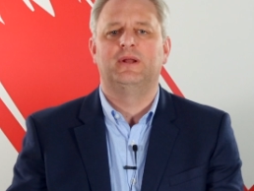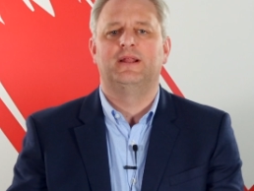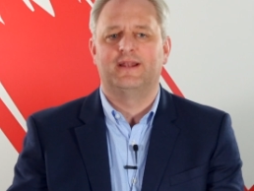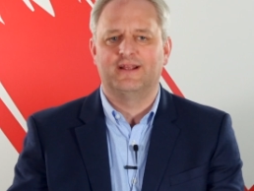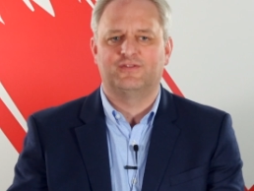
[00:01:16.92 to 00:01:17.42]

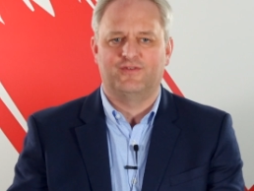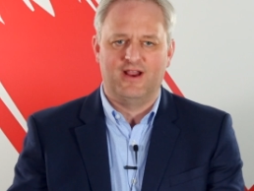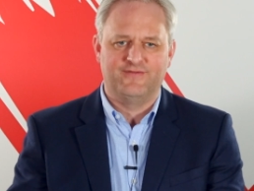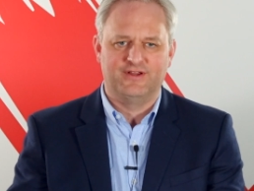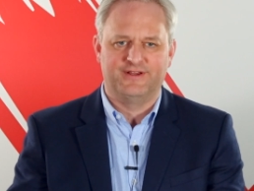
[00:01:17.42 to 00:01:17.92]
in the next
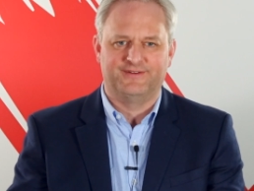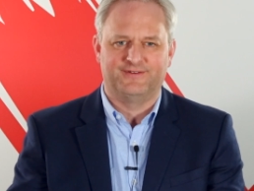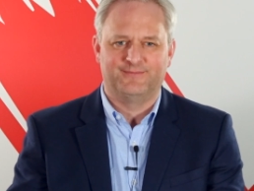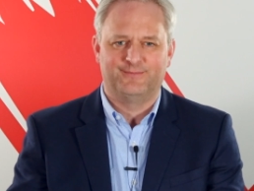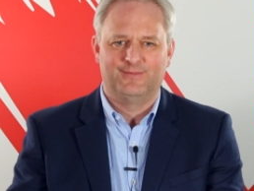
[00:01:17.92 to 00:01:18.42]
5
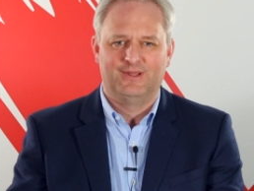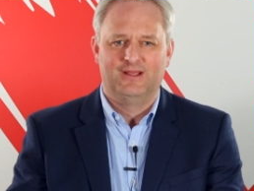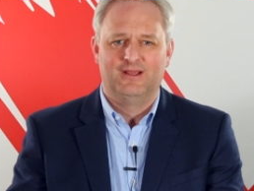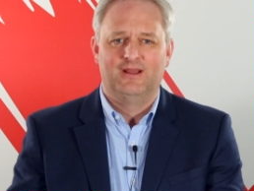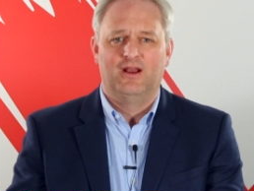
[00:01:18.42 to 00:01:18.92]
years?
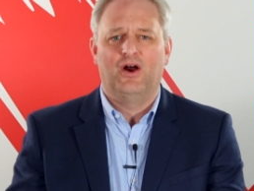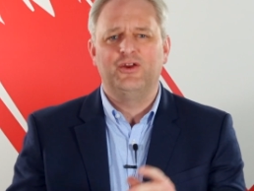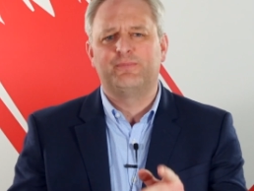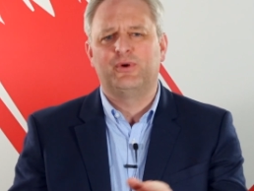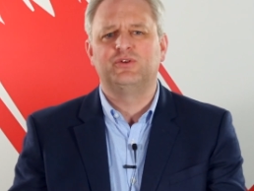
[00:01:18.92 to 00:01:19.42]
Are
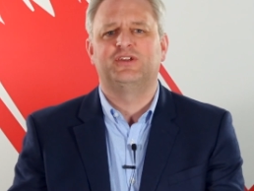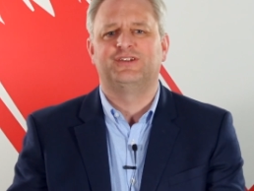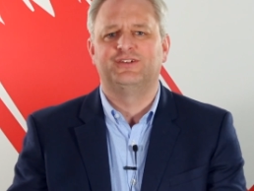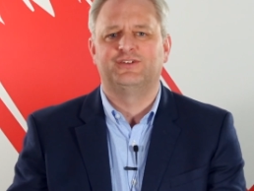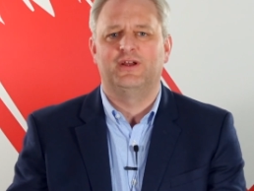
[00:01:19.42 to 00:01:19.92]
your
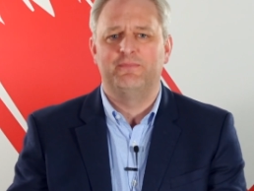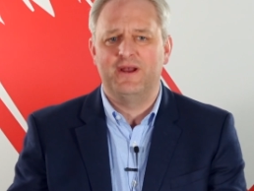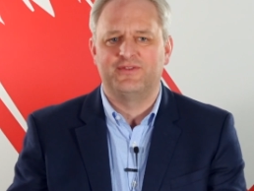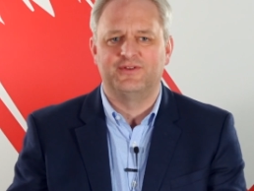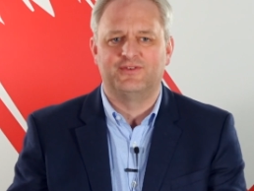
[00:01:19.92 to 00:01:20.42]
processes and
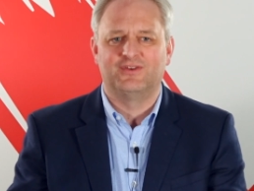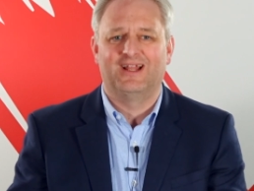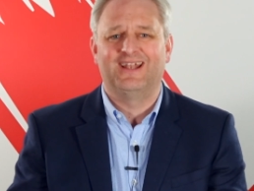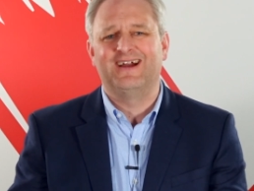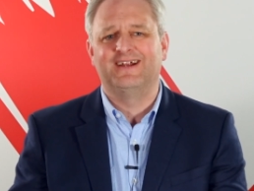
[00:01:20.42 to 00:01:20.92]
methods
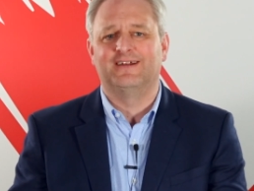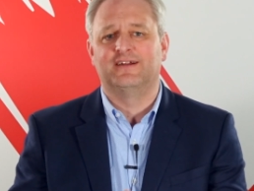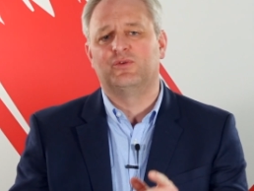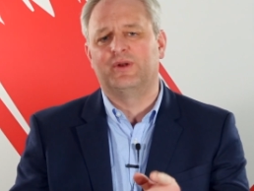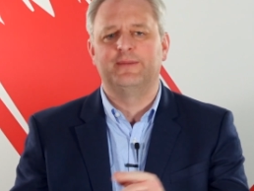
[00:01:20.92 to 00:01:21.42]

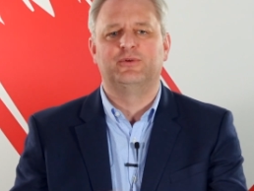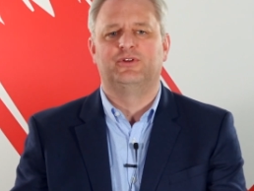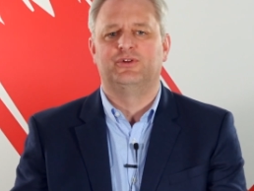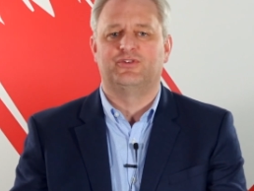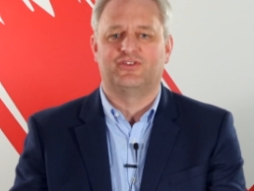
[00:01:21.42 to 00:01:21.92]
aligned to
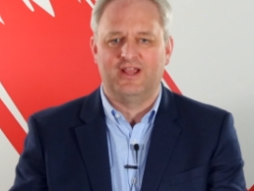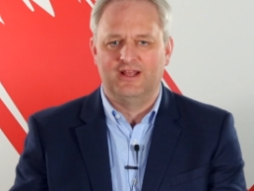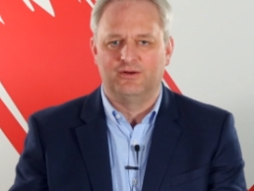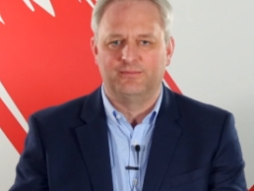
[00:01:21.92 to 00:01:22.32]
enable you to scale